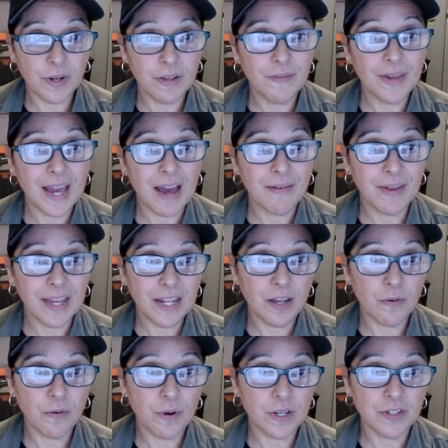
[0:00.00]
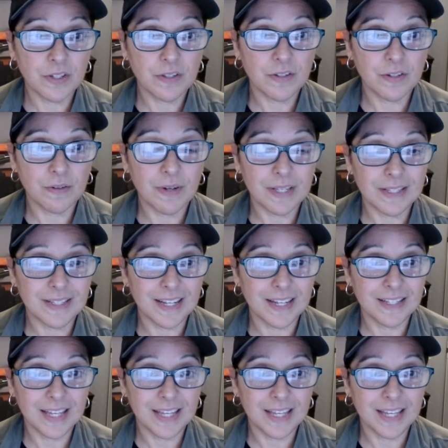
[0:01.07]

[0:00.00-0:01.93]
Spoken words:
If you have any questions, don't hesitate